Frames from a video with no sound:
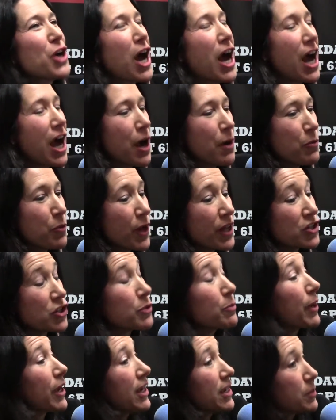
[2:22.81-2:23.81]
Um, well, actually,
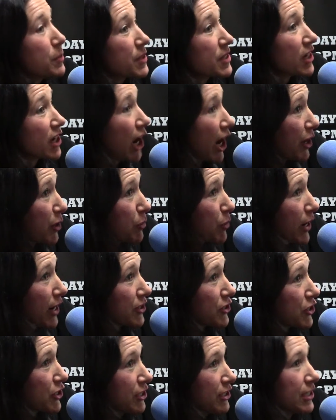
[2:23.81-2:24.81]
my husband's a
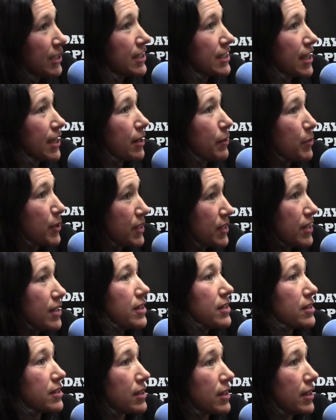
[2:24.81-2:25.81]
chiropractor, and he's had a
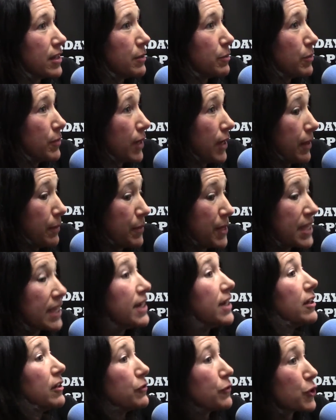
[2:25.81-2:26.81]
business in uh,
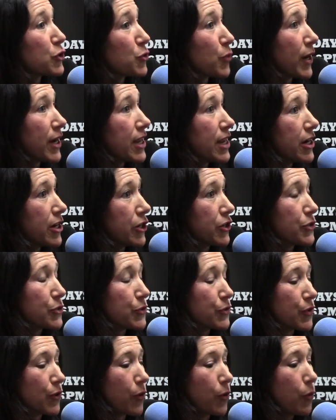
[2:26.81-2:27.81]
Beacon Hill for 20 years.
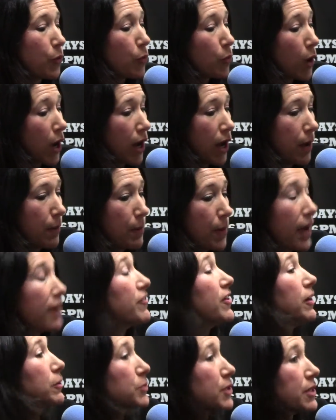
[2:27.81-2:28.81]
So um, I've
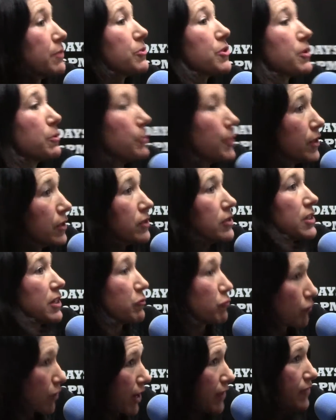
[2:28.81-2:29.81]
helped him to build
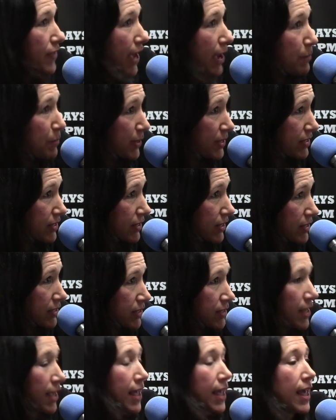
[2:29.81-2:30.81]
and run that
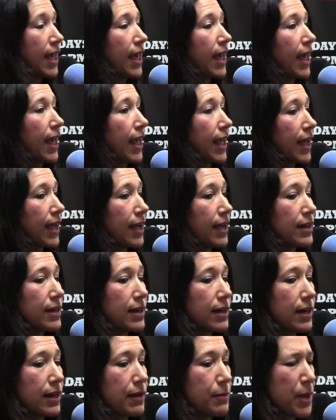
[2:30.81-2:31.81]
business. And
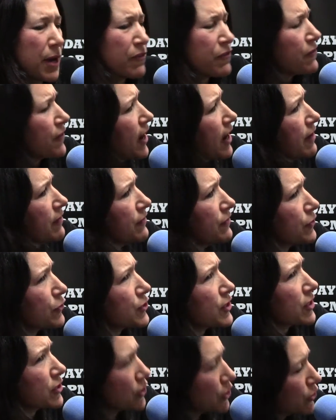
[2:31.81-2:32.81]
uh, about five or
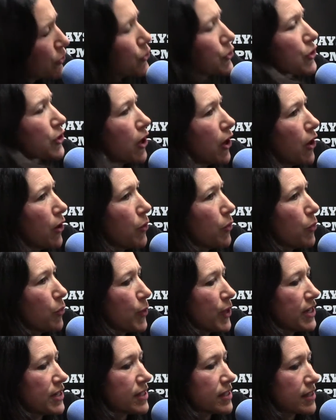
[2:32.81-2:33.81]
six years ago,
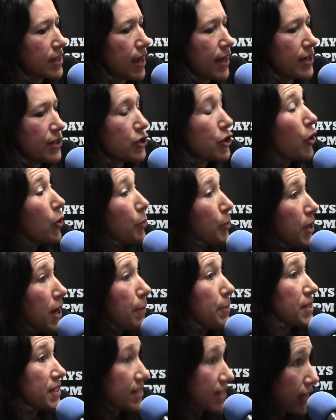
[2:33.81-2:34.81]
we decided to open
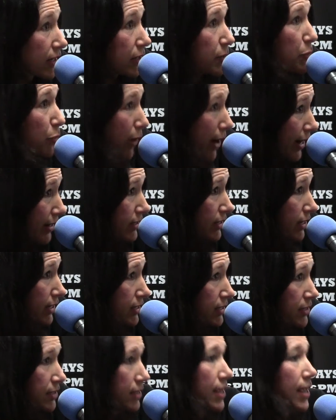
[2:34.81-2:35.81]
up a second
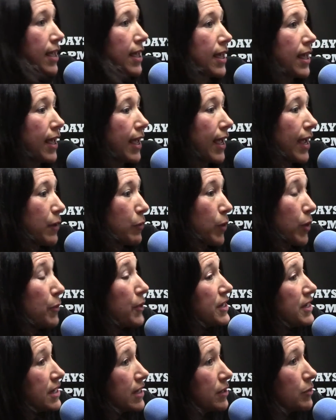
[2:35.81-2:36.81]
practice. And what
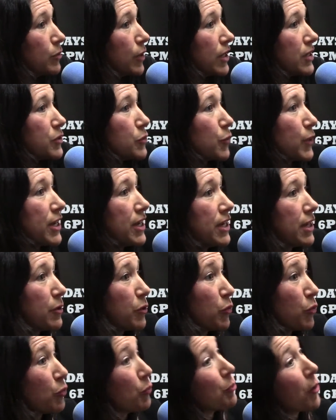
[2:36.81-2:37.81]
we did was we
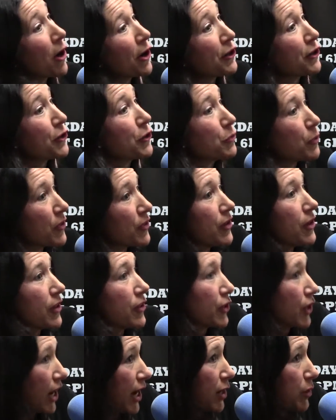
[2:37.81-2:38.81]
partnered with
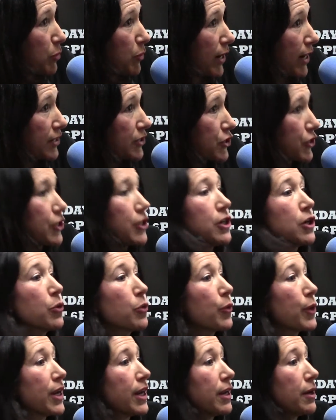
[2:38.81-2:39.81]
another chiropractor.
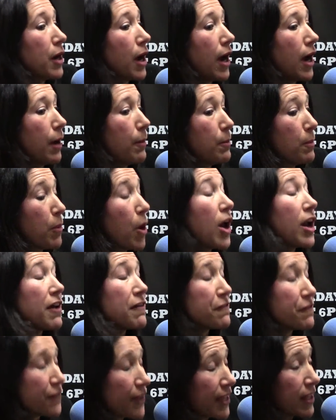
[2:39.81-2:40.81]
We um, bought a
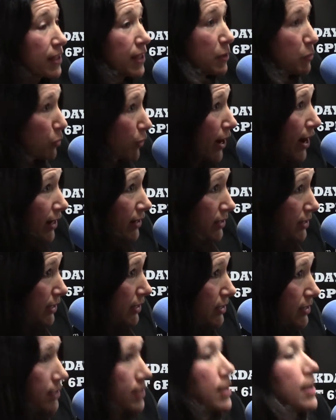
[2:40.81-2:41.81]
failing
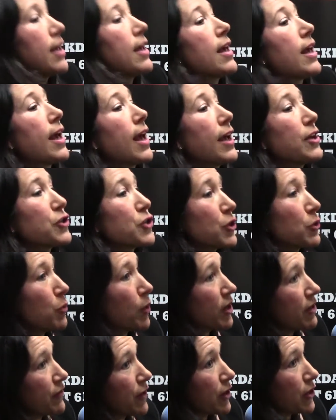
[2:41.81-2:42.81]
practice, took
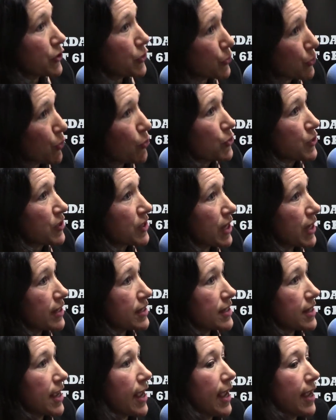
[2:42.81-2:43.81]
one of our
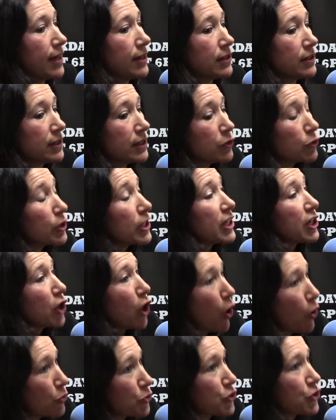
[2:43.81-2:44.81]
associates, and literally
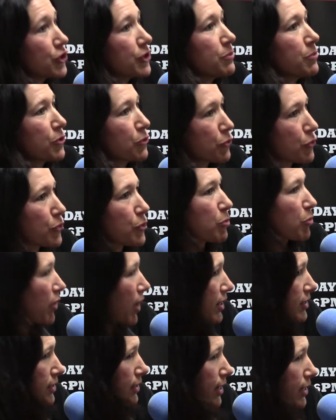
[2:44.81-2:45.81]
coached him through the
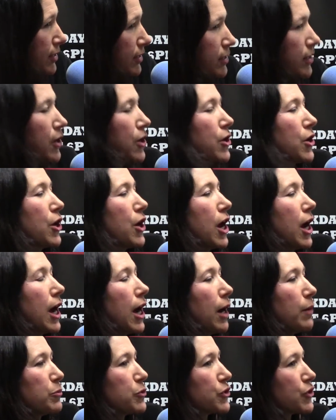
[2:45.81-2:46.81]
process.
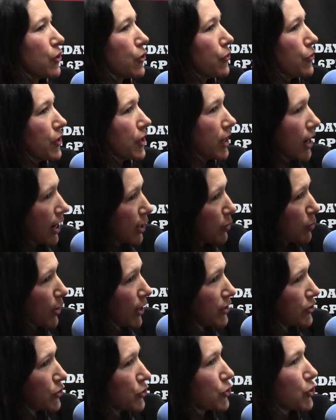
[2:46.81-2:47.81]
Um, so the
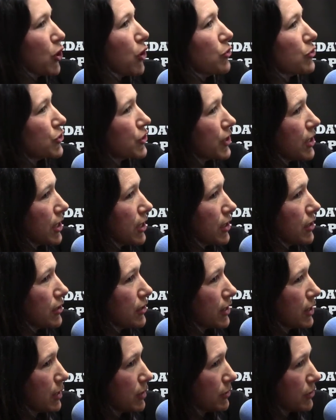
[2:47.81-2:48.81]
chiropractors coached the,
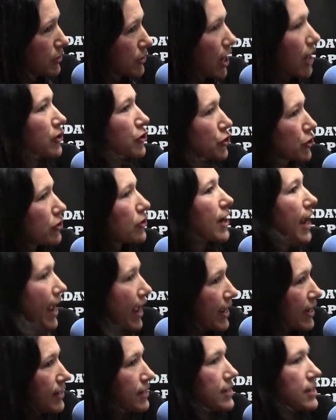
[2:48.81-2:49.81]
the doctor
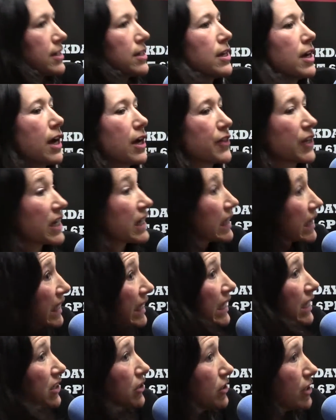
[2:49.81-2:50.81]
end, the
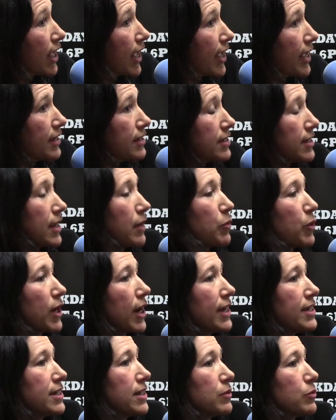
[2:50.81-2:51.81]
clinical end, and what
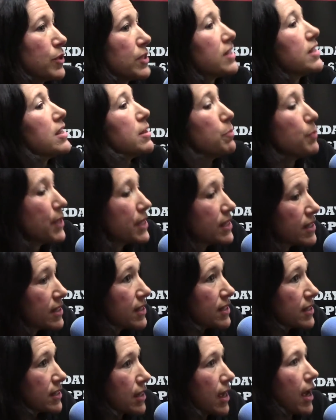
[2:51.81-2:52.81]
I did was the
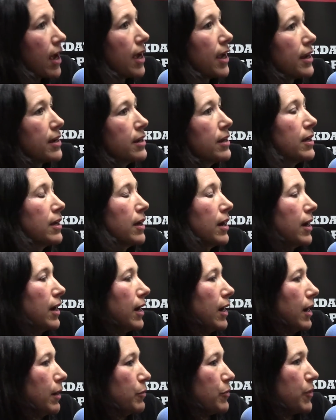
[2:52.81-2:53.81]
business side,
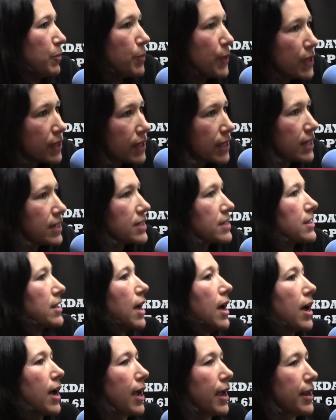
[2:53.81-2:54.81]
um, the billing
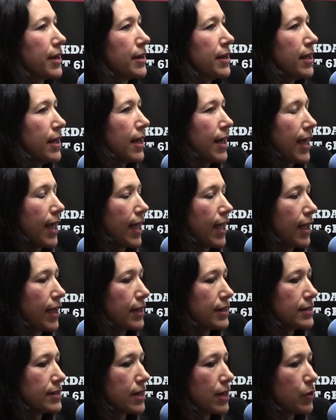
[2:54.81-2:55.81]
side,
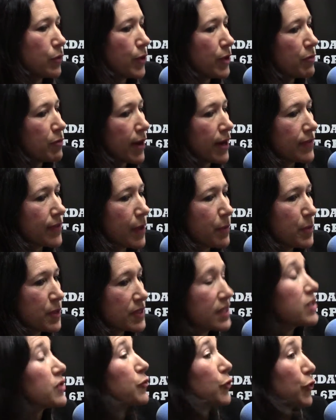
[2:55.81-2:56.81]
and uh, we ran that
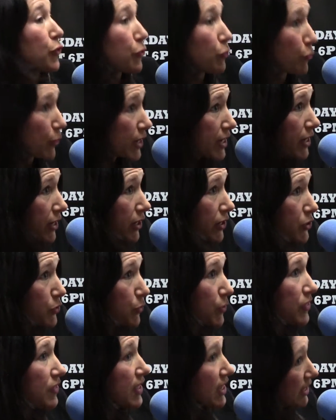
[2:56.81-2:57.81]
business for three years
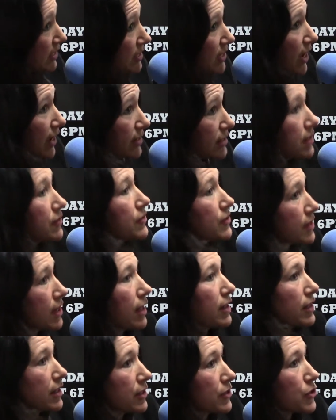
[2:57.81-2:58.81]
with the intent of
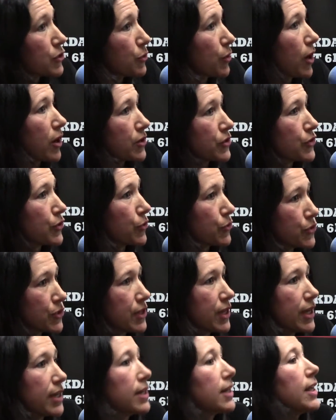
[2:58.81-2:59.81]
selling it to our
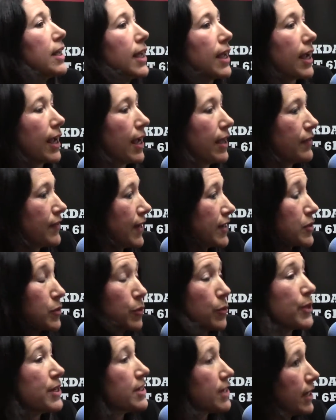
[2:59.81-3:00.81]
associate. And that's
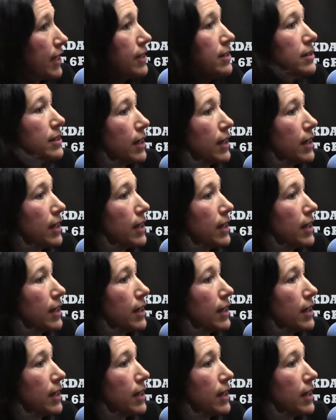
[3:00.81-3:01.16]
what we did,